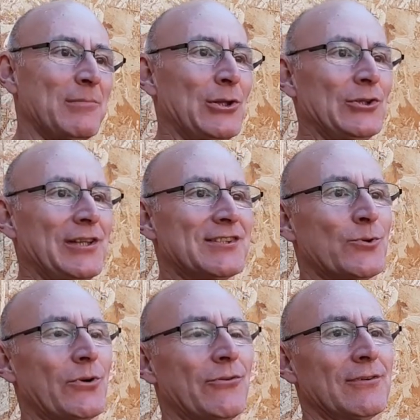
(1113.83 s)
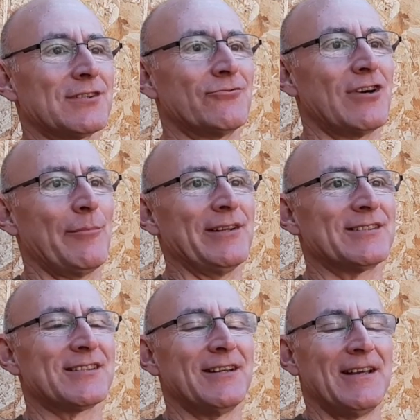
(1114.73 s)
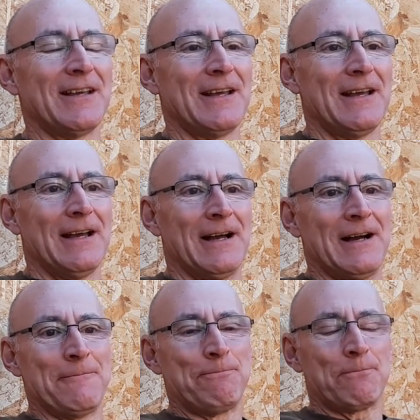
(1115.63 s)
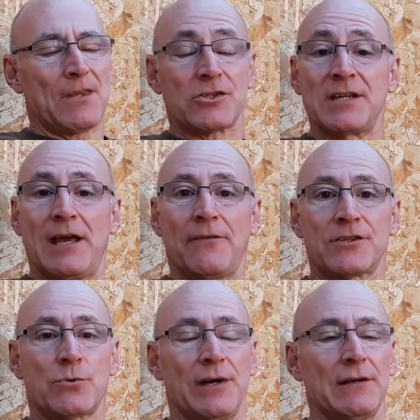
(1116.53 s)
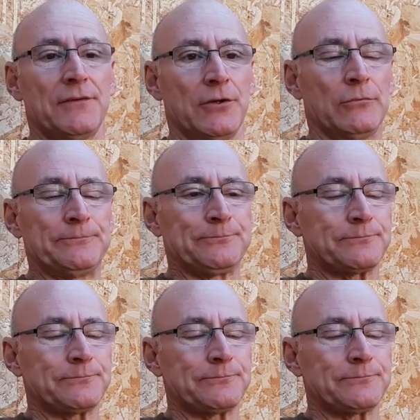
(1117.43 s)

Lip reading: Bloody squirrels and rabbits. So yeah, there's quite a few.